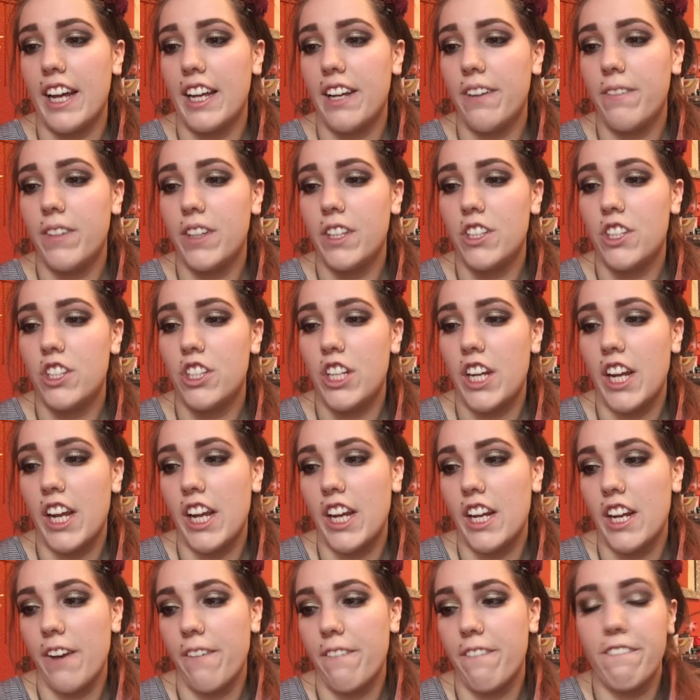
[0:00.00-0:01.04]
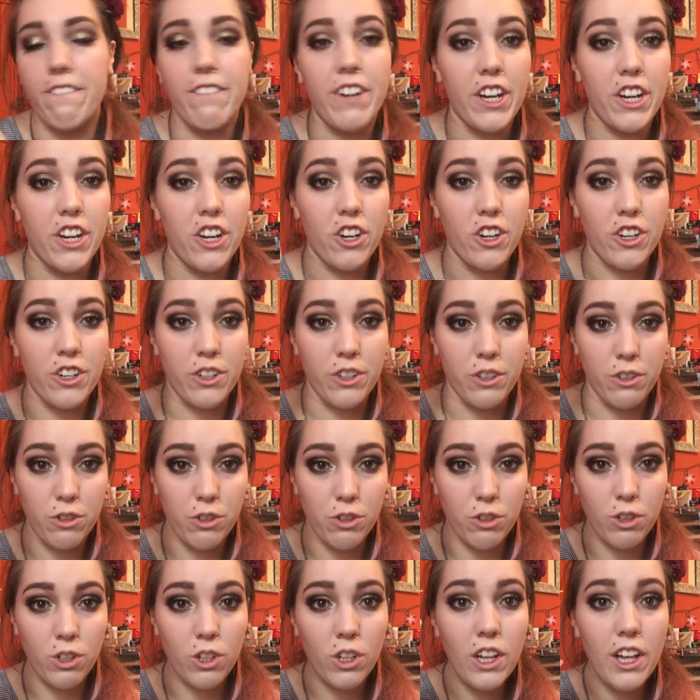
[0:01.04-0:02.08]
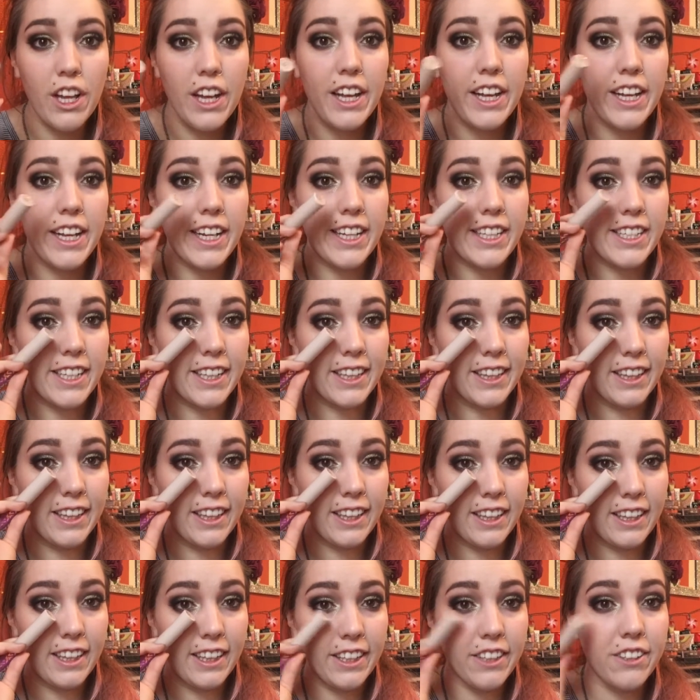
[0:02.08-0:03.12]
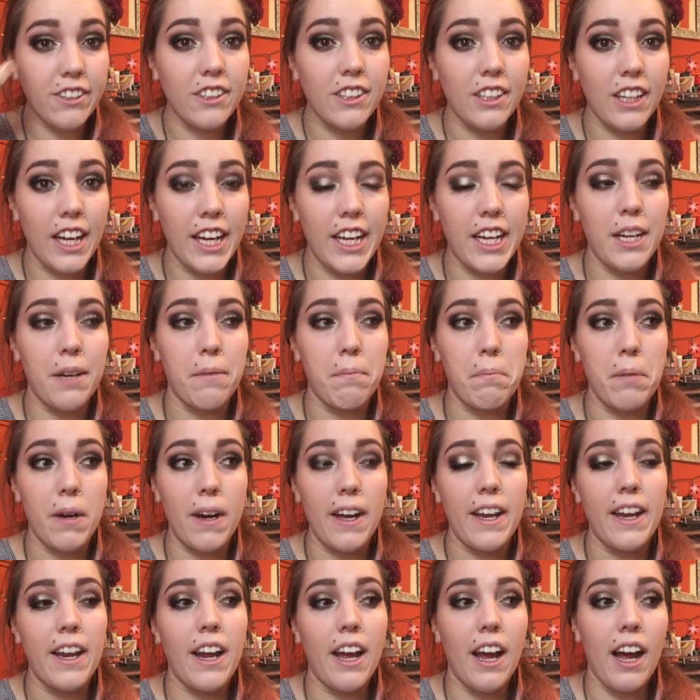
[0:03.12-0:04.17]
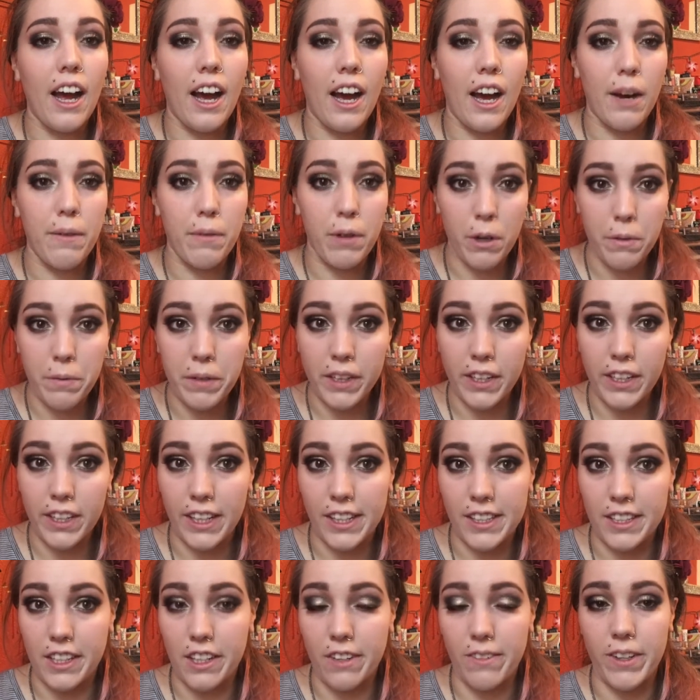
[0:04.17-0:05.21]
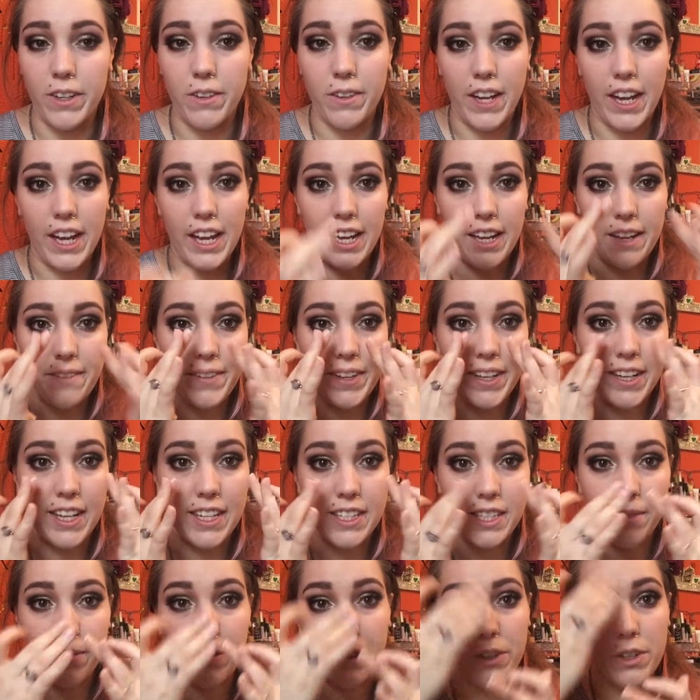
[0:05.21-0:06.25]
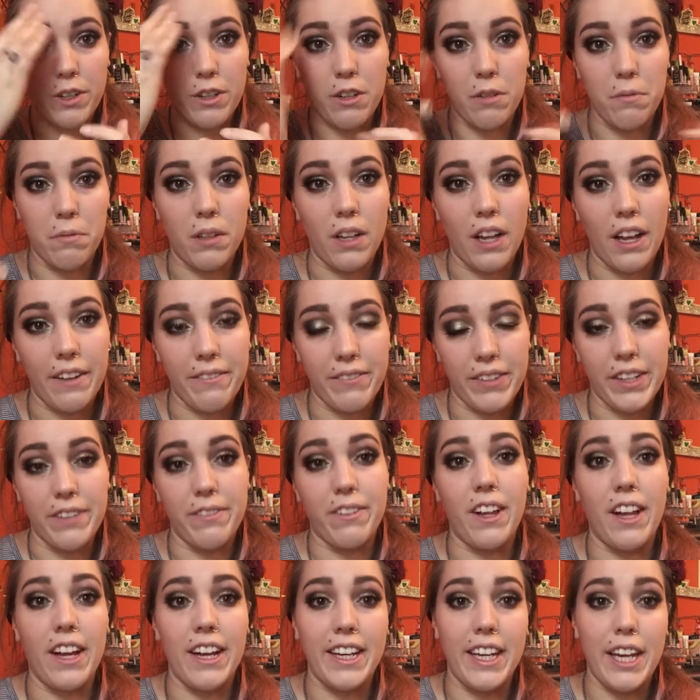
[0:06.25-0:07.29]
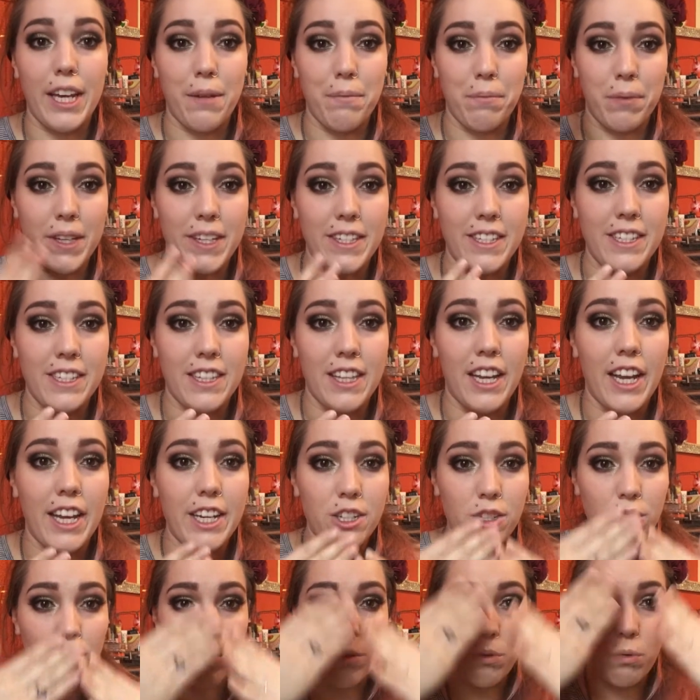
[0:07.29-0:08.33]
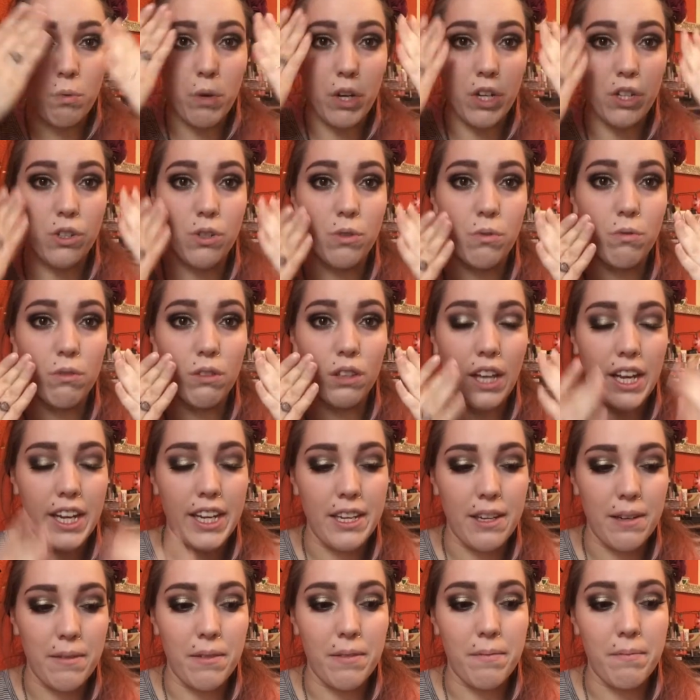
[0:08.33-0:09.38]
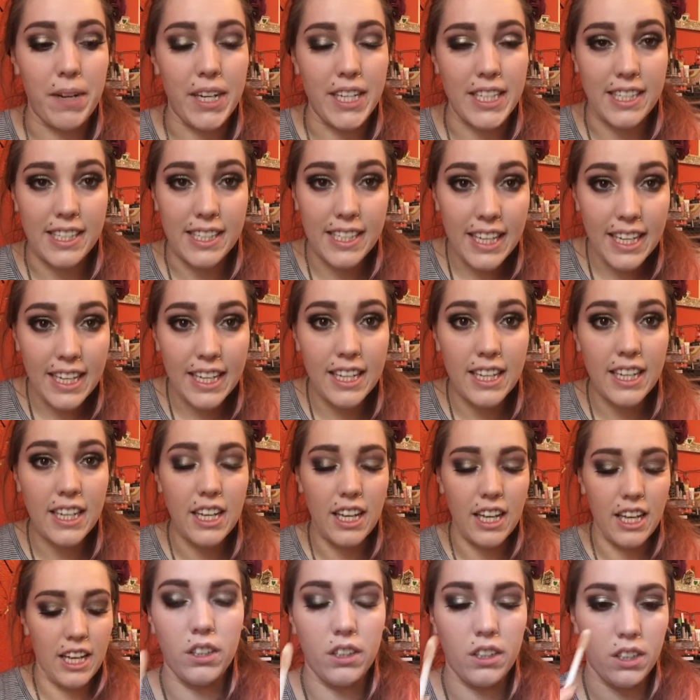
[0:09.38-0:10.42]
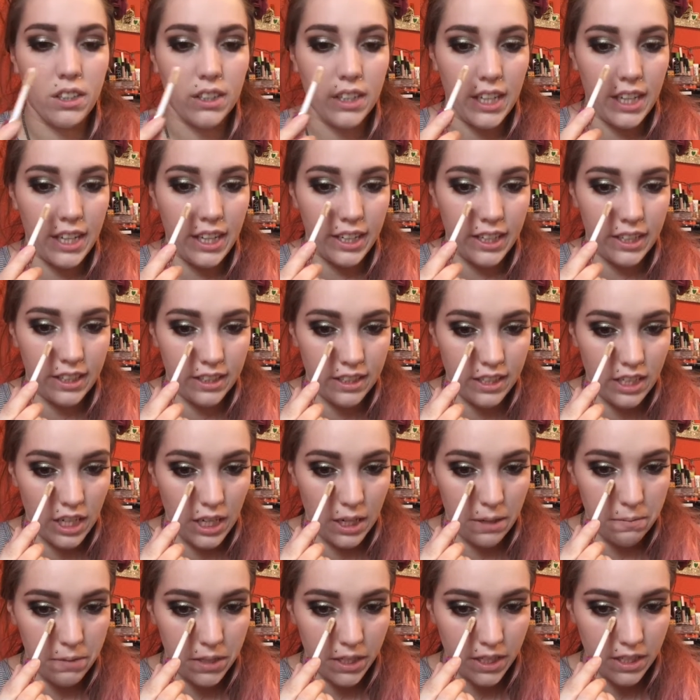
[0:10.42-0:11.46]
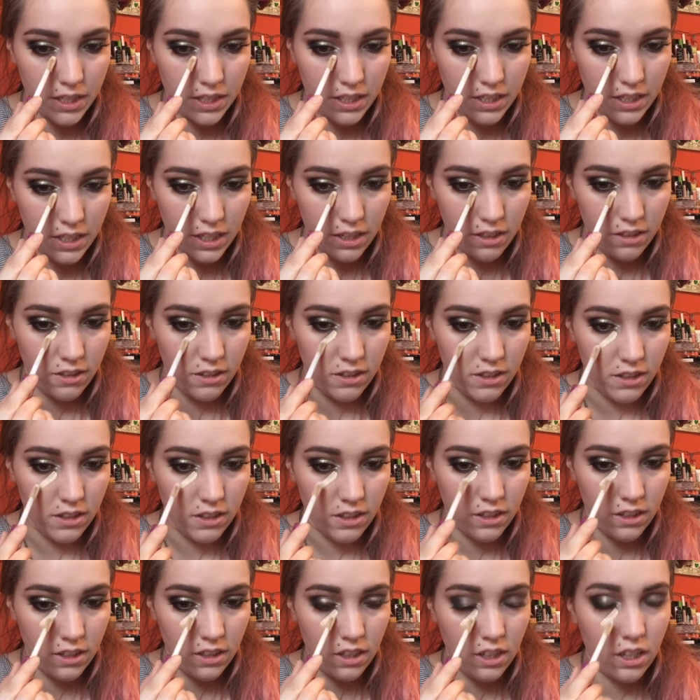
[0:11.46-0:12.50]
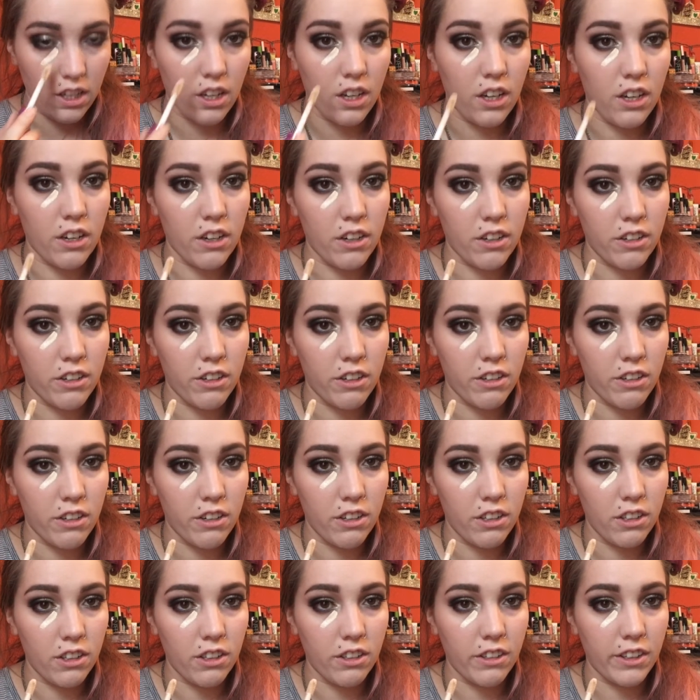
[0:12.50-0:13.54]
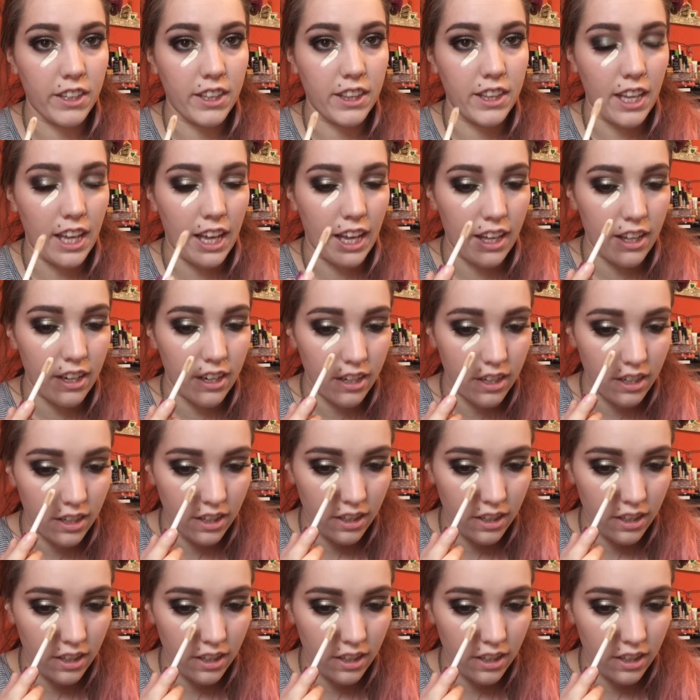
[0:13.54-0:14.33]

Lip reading: I am in the shade Fair Neutral. It's a little light, but I'm hoping that that's going to be okay because I'm going to be applying it in places that I do want to lighten my skin. Okay, time to conceal. Oh, look at that.